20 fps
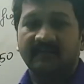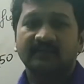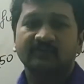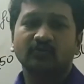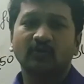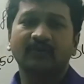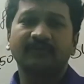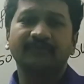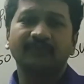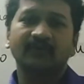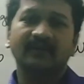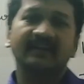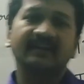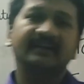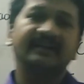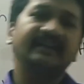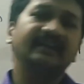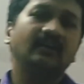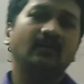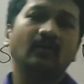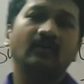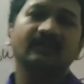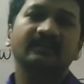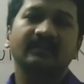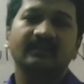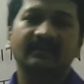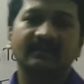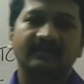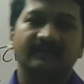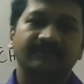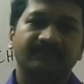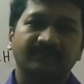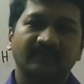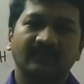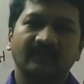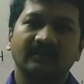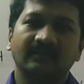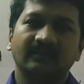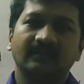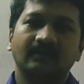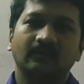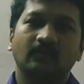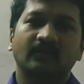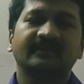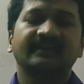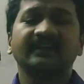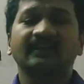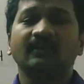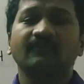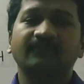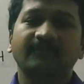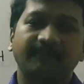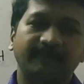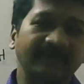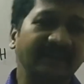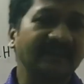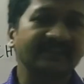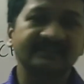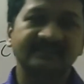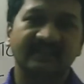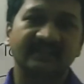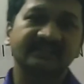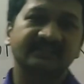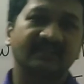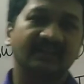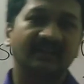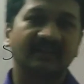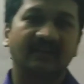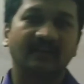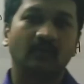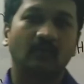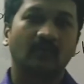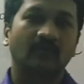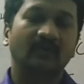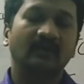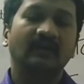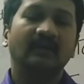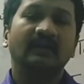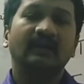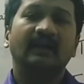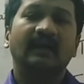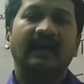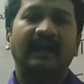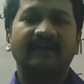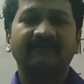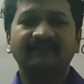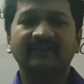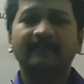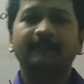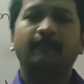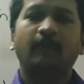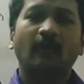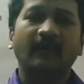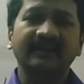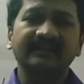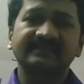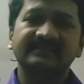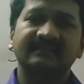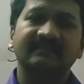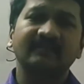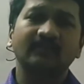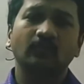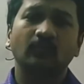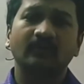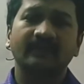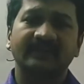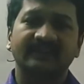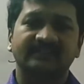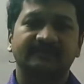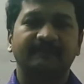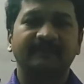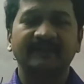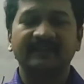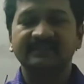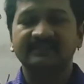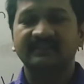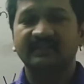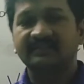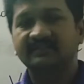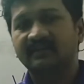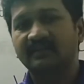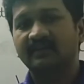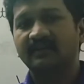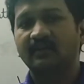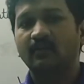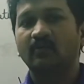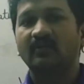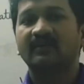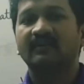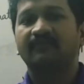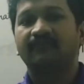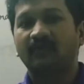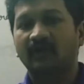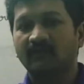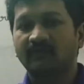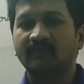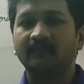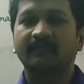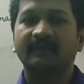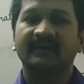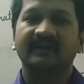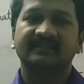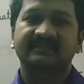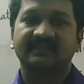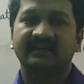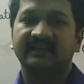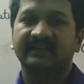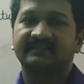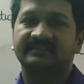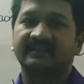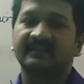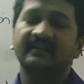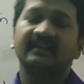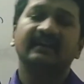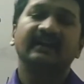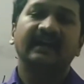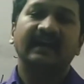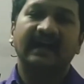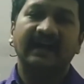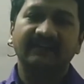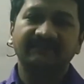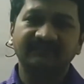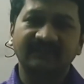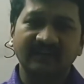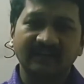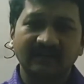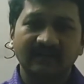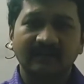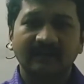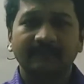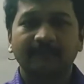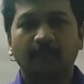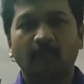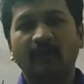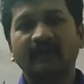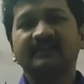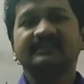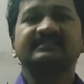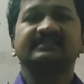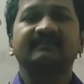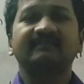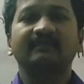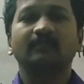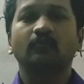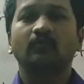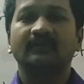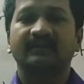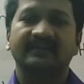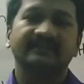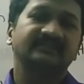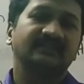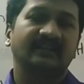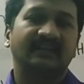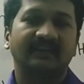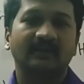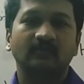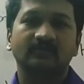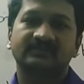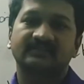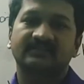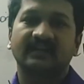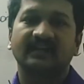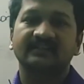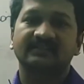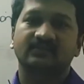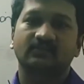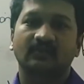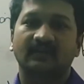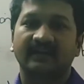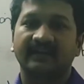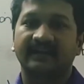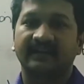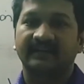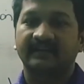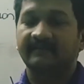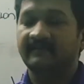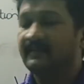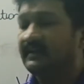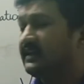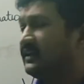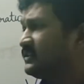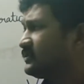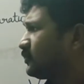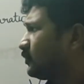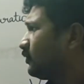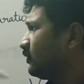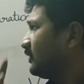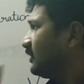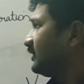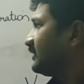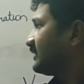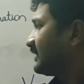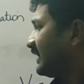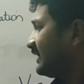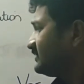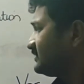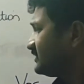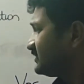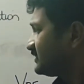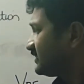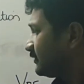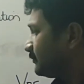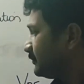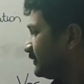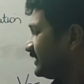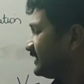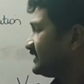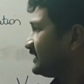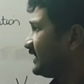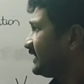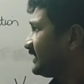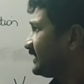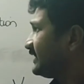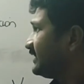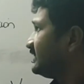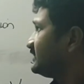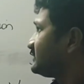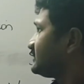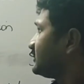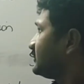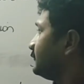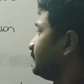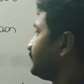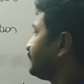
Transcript: So if you can recall the working of a PN junction diode, after 0.7 voltage PN junction diode in a forward bias condition, after 0.7 voltage the diode starts to conduct. So a transistor BJT is